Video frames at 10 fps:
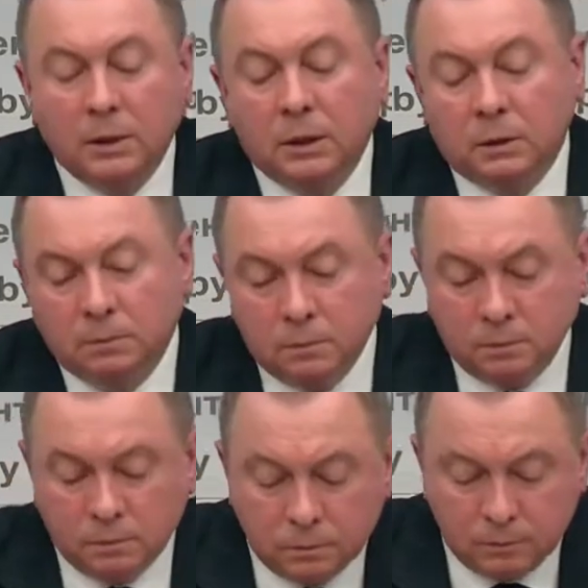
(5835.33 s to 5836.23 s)
we see
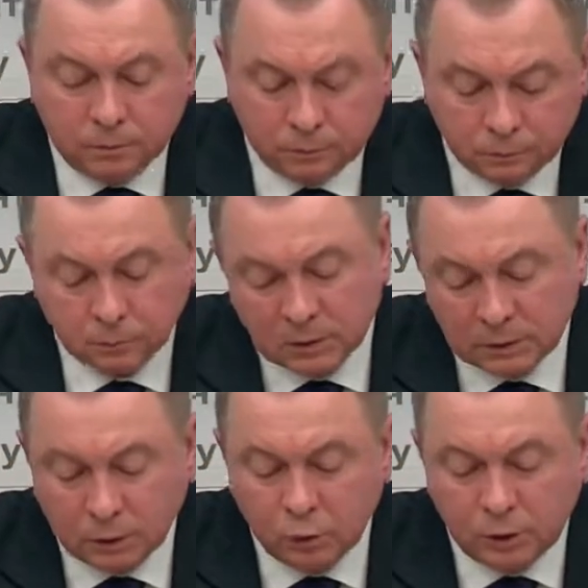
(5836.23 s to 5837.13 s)
that the countries, Western
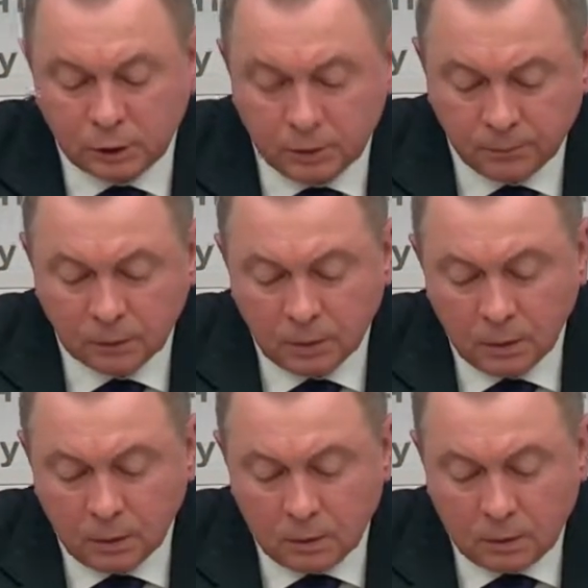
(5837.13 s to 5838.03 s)
countries, try to
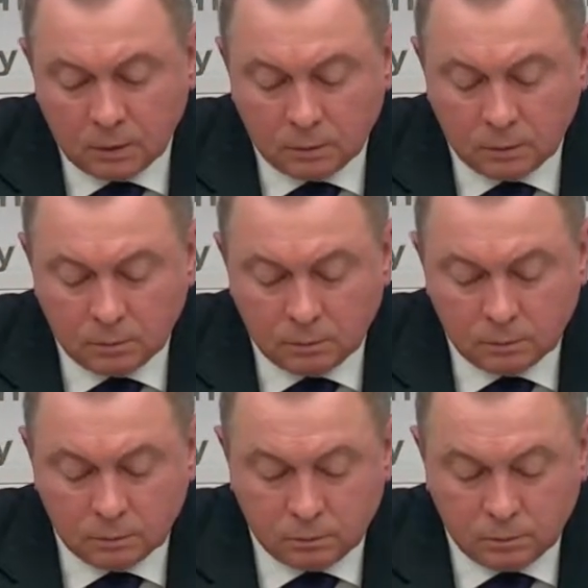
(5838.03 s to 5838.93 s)
influence the
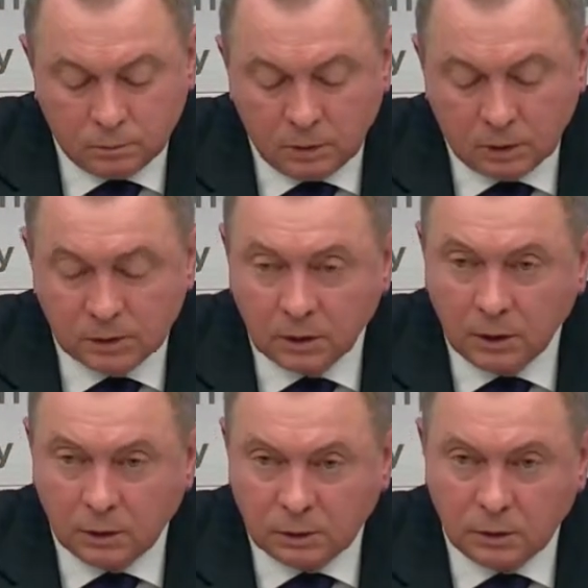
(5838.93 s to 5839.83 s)
association to get the
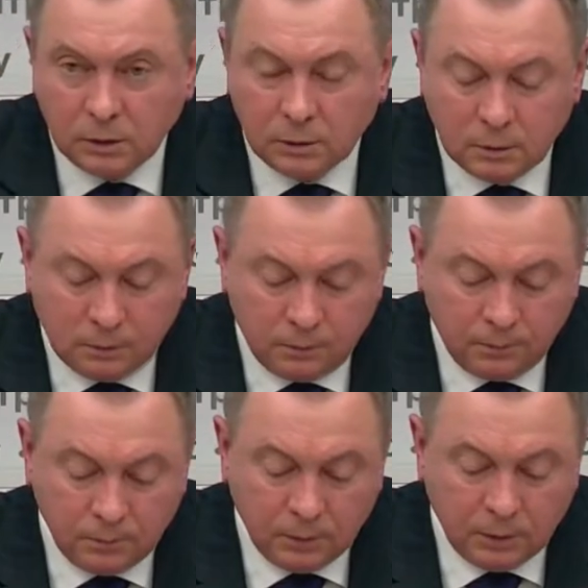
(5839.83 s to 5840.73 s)
results that
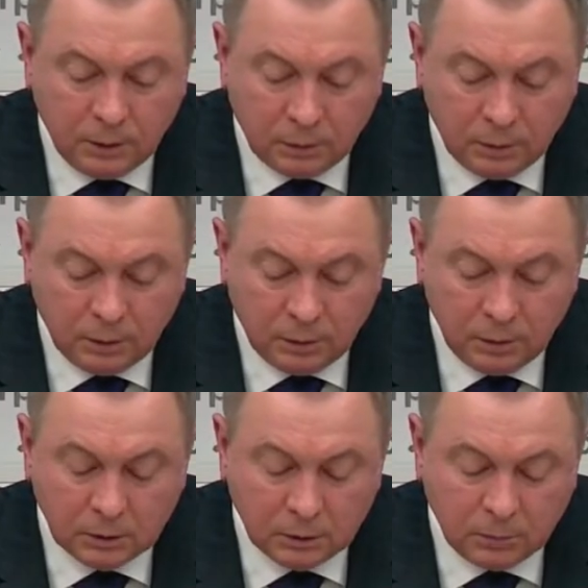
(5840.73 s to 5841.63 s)
they want to get.
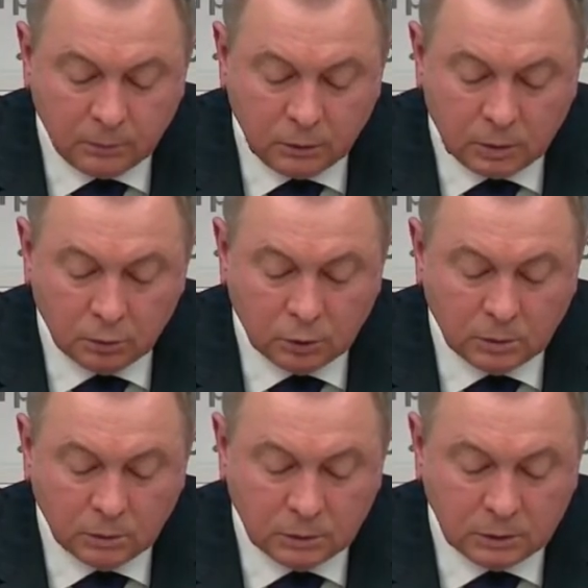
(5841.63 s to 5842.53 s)
We think
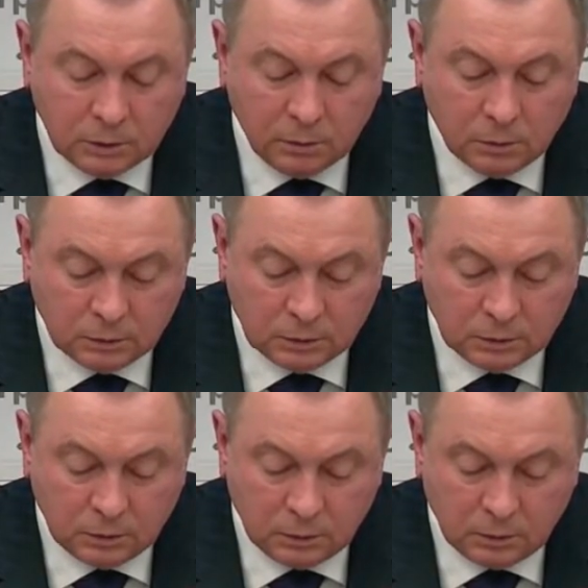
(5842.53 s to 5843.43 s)
this is
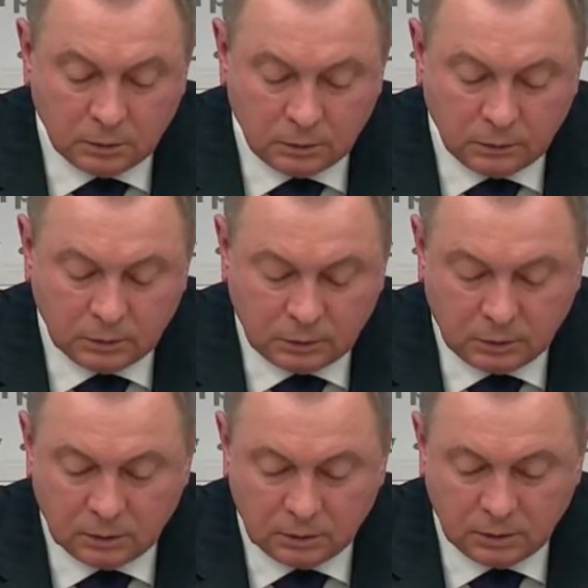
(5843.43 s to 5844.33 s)
unacceptable.
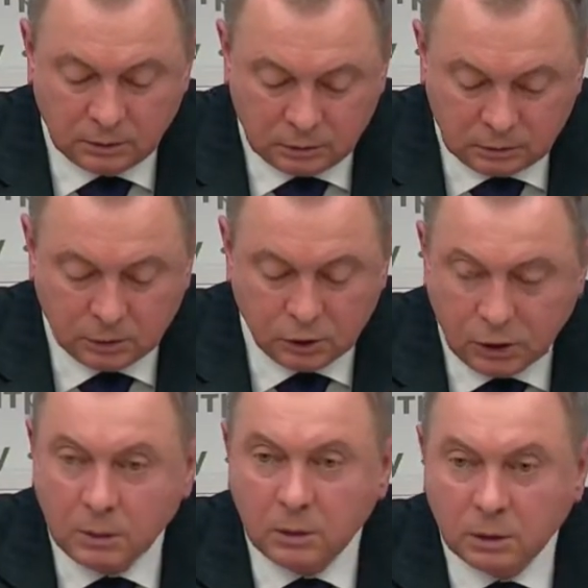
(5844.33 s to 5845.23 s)
We
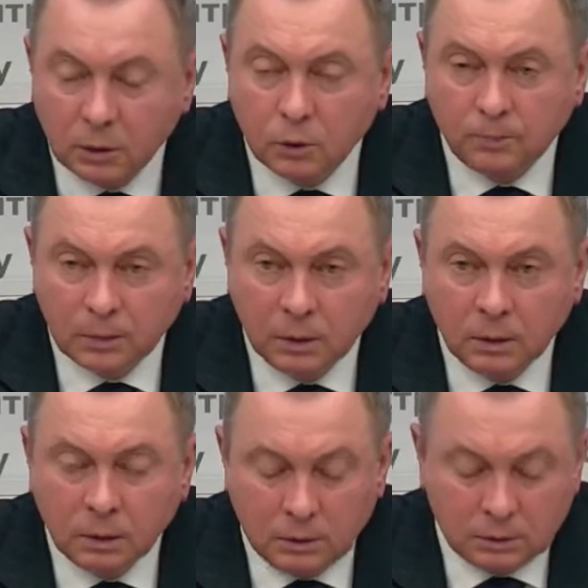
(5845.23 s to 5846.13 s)
work with
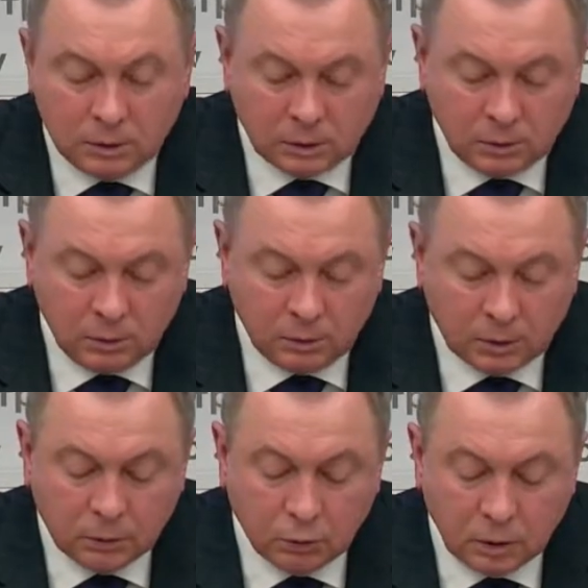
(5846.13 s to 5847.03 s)
the members
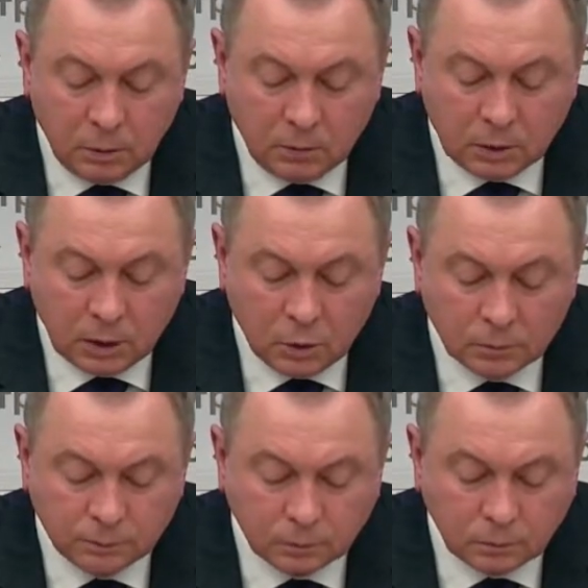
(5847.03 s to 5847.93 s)
of the
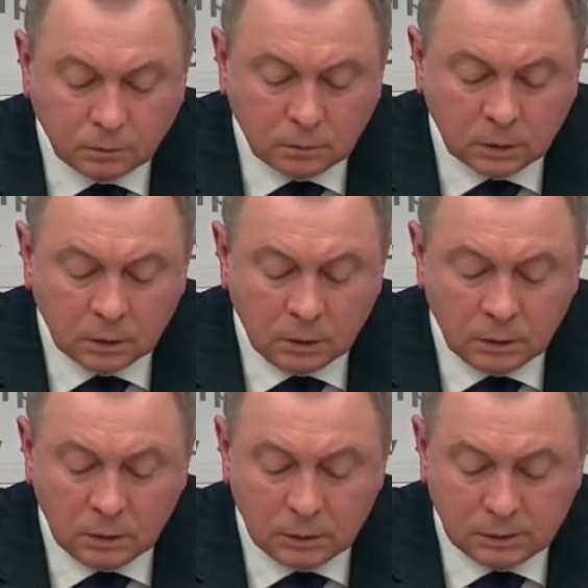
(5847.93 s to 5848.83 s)
organization, with our
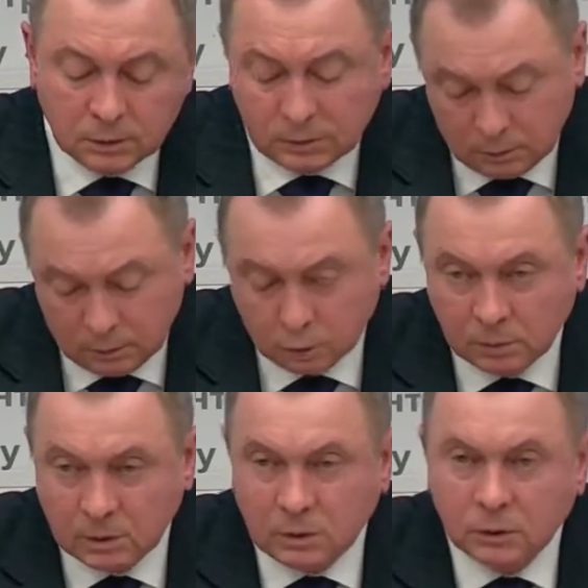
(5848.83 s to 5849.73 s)
partners in this
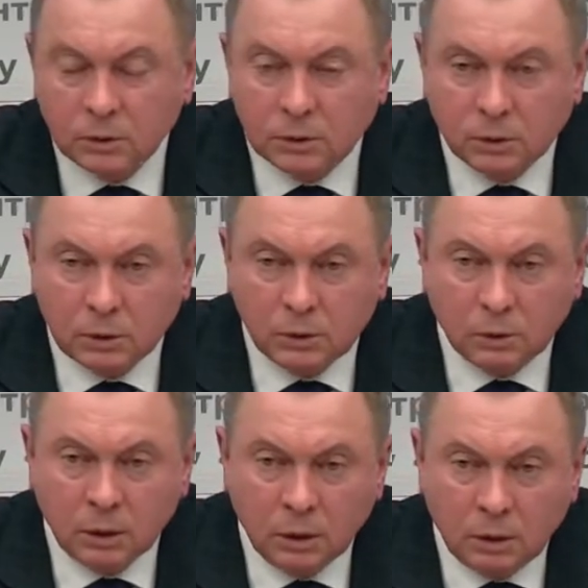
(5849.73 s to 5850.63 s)
organization, and
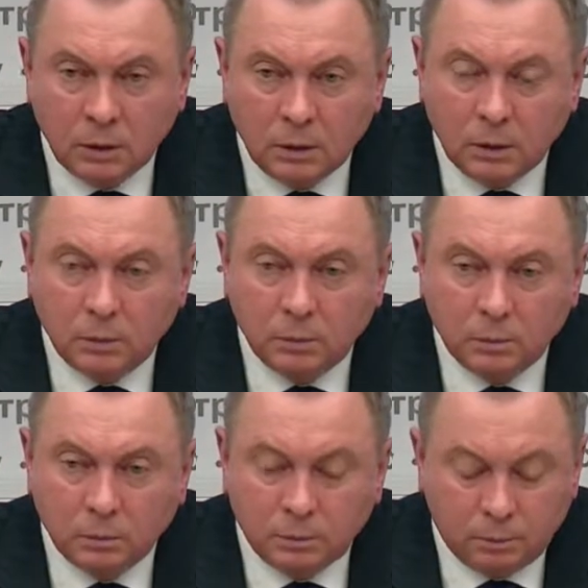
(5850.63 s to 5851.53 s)
naturally we will follow
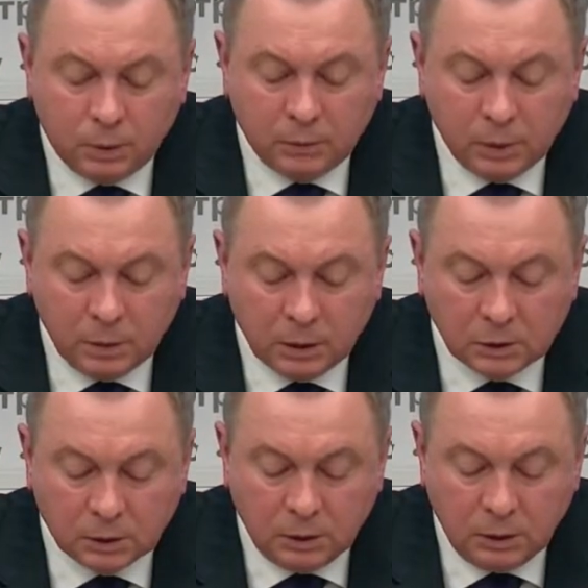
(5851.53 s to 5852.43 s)
the situation
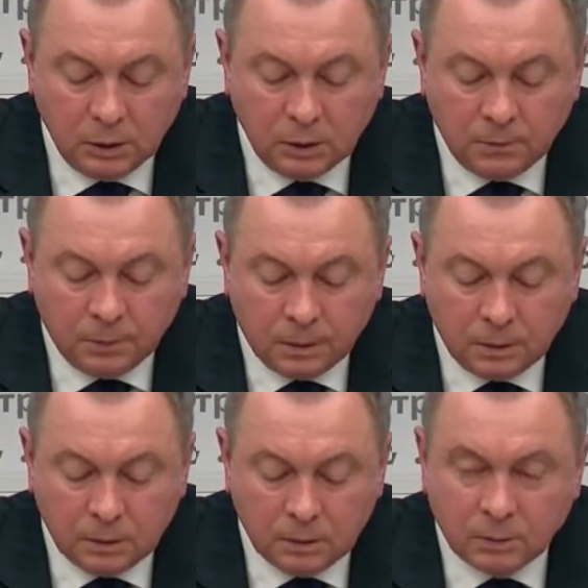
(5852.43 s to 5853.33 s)
closely and take
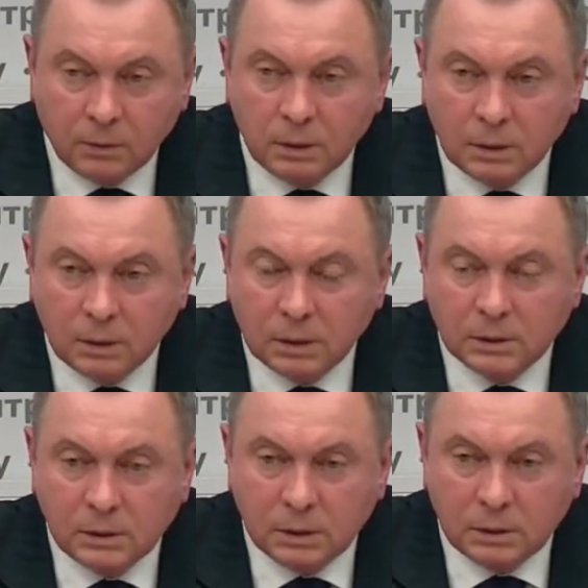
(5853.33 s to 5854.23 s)
steps
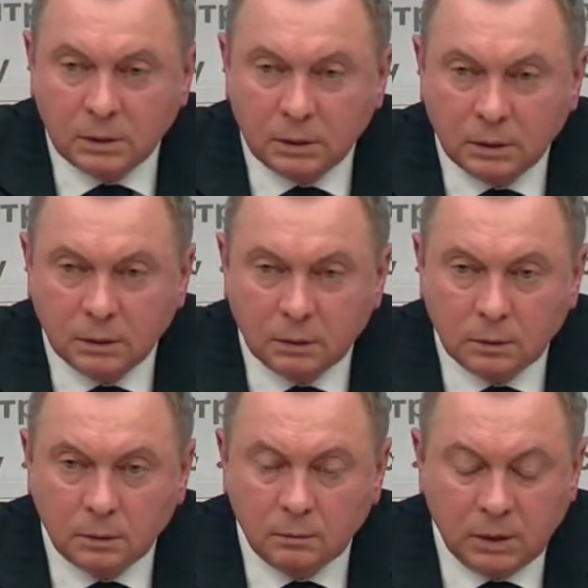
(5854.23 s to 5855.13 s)
aimed
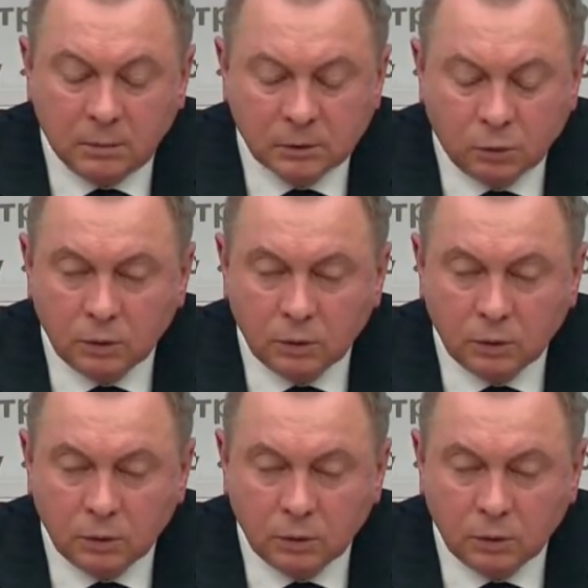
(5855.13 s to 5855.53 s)
at